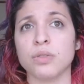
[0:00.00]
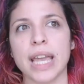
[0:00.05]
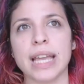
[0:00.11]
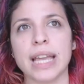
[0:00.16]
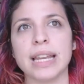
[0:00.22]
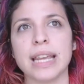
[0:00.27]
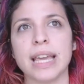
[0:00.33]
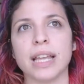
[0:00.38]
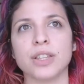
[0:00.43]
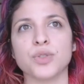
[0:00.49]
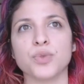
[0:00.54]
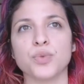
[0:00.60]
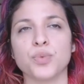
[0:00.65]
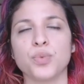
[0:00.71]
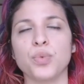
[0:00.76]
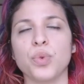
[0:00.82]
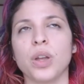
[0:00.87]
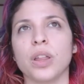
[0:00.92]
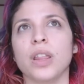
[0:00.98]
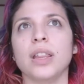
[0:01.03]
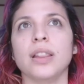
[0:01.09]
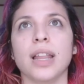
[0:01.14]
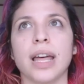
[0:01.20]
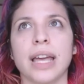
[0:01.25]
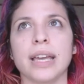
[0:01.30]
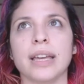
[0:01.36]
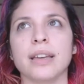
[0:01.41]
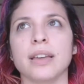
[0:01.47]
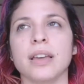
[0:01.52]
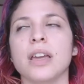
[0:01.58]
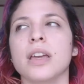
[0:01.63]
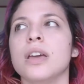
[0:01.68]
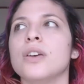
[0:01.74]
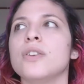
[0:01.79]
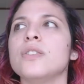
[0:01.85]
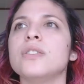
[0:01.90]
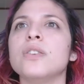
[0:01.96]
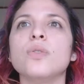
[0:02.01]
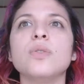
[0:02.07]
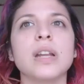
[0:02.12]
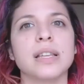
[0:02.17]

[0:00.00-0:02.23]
It's really like so